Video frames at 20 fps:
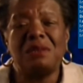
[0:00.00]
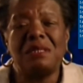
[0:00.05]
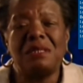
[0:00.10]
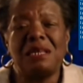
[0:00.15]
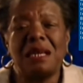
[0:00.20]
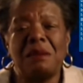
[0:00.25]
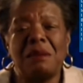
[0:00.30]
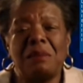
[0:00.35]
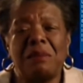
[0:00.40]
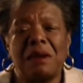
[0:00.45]
a
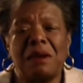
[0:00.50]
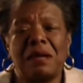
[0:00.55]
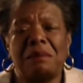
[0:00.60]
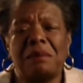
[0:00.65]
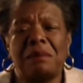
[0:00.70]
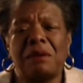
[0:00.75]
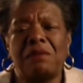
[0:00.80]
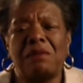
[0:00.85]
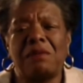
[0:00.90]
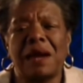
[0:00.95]
daybreak
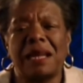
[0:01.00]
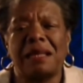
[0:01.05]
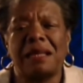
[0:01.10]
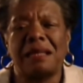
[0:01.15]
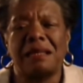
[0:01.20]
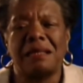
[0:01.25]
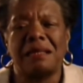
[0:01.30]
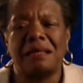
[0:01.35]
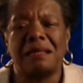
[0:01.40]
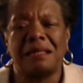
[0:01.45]

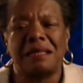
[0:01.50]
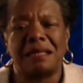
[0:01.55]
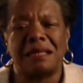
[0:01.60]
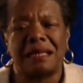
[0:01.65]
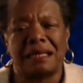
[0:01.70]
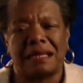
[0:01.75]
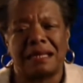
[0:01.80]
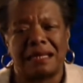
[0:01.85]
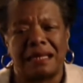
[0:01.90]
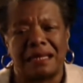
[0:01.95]
miraculously
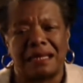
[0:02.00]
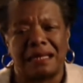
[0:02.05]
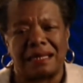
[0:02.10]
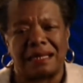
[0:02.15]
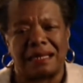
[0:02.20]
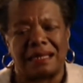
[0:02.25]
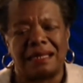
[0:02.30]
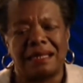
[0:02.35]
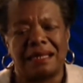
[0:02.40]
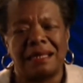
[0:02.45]
clear,
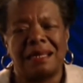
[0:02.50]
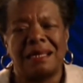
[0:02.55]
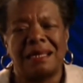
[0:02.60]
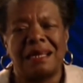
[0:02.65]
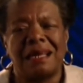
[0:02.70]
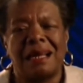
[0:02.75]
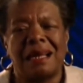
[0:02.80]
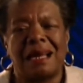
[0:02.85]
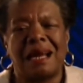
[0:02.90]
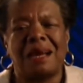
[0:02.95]

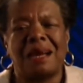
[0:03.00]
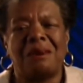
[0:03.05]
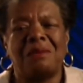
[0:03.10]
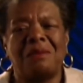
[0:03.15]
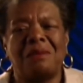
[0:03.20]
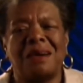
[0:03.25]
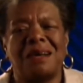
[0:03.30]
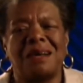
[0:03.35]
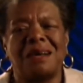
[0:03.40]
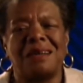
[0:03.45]
I
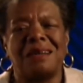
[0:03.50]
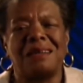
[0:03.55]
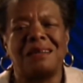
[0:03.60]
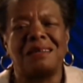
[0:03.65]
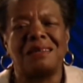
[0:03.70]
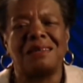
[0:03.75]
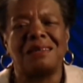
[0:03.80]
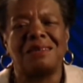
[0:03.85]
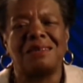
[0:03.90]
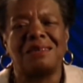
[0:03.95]
rise
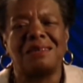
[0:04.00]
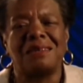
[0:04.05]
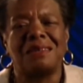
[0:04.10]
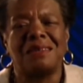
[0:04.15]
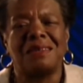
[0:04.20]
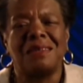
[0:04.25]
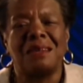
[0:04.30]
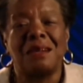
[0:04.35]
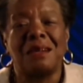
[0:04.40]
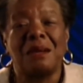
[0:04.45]

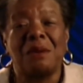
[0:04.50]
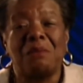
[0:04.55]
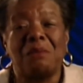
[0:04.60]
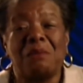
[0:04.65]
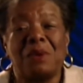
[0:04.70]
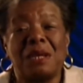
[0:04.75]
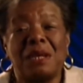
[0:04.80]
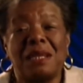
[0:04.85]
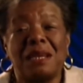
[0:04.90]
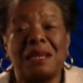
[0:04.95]

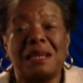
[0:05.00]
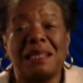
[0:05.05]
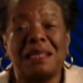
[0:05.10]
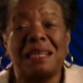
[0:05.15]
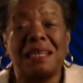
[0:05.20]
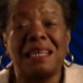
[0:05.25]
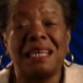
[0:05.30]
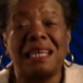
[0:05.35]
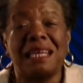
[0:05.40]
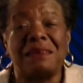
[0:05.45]
bringing the
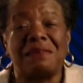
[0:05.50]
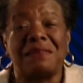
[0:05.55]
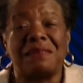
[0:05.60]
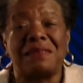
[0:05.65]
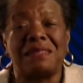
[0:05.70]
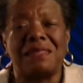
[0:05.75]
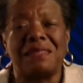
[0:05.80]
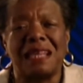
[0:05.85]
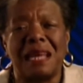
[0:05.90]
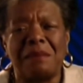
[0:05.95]
gifts
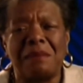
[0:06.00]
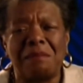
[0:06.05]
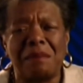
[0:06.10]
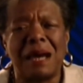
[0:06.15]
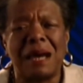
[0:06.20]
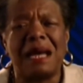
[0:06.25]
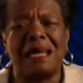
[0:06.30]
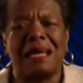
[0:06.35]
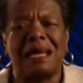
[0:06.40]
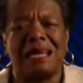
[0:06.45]
that
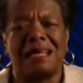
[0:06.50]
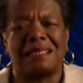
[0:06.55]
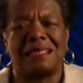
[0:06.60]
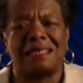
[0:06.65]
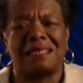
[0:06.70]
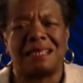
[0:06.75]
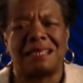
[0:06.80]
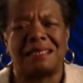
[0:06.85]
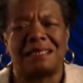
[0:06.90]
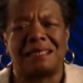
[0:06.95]
my
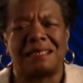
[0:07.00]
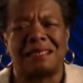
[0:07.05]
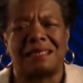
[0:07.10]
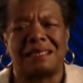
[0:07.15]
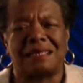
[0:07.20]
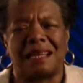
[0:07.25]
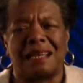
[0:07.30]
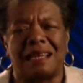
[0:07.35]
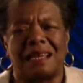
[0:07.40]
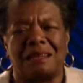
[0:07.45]
ancestors
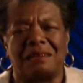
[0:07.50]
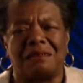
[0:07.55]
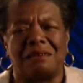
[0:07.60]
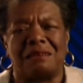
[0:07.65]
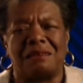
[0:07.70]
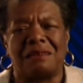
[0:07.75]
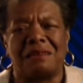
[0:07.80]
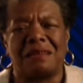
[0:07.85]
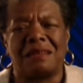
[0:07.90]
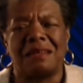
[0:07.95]
gave.
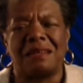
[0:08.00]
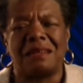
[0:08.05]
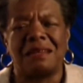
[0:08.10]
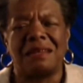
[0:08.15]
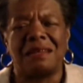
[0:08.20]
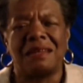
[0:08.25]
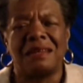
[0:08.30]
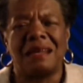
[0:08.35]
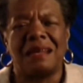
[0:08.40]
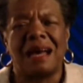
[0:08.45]

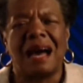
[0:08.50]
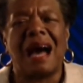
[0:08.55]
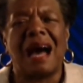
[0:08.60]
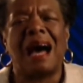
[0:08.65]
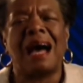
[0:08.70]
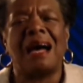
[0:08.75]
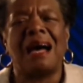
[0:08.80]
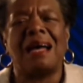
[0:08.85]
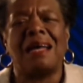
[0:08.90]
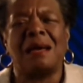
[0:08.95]

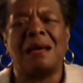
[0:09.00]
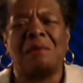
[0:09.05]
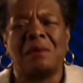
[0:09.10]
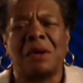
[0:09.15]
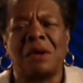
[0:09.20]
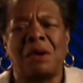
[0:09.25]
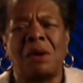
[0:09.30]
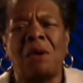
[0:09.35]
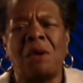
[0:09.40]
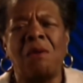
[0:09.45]
I am the
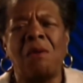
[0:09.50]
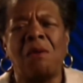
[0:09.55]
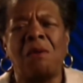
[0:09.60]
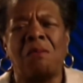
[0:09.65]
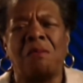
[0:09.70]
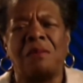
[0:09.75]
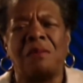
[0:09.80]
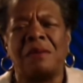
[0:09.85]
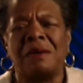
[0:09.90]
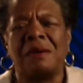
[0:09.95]

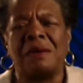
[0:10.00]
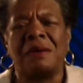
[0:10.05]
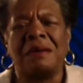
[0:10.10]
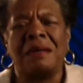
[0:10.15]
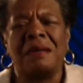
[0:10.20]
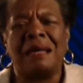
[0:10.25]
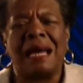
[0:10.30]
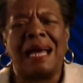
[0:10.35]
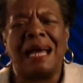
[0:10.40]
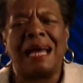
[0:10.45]
hope
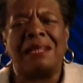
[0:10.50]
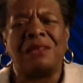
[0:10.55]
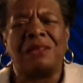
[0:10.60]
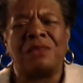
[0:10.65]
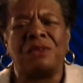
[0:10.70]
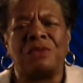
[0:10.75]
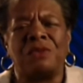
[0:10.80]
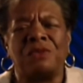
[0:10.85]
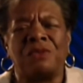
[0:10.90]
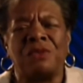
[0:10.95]
and
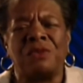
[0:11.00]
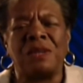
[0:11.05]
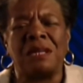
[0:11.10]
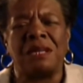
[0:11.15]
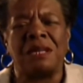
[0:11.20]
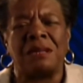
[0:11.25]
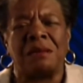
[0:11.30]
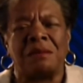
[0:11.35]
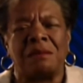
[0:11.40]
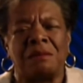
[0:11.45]
the
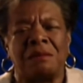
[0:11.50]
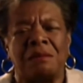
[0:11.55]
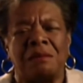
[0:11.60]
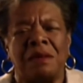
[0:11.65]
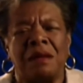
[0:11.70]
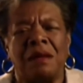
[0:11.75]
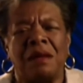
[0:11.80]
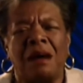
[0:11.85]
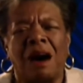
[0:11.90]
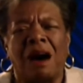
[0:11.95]
dream
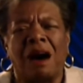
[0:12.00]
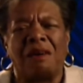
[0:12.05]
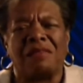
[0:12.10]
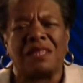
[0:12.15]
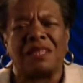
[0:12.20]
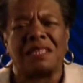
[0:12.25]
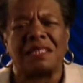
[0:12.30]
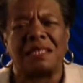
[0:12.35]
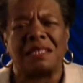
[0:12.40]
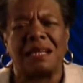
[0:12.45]
of
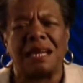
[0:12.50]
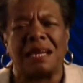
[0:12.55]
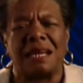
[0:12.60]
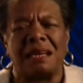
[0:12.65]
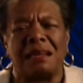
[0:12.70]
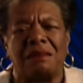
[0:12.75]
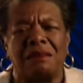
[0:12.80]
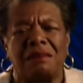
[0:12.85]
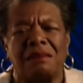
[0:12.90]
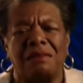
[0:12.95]
the
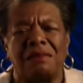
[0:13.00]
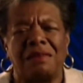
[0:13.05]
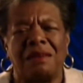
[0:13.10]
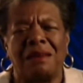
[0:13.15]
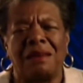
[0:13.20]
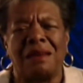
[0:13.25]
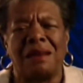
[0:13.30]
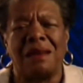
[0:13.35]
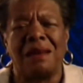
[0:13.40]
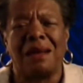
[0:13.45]
slave.
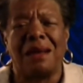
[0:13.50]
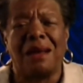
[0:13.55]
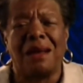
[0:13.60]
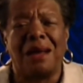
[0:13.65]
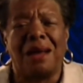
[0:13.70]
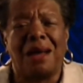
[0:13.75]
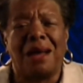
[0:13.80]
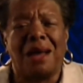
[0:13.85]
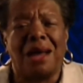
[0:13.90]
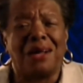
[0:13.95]

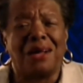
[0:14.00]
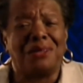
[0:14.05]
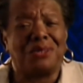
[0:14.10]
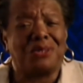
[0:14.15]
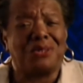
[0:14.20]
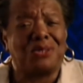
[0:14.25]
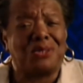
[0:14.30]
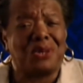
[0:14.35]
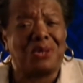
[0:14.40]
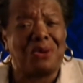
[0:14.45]
And
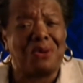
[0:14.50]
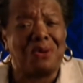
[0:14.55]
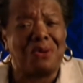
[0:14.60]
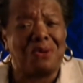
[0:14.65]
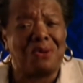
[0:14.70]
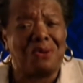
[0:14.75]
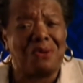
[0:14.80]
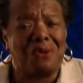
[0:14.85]
so,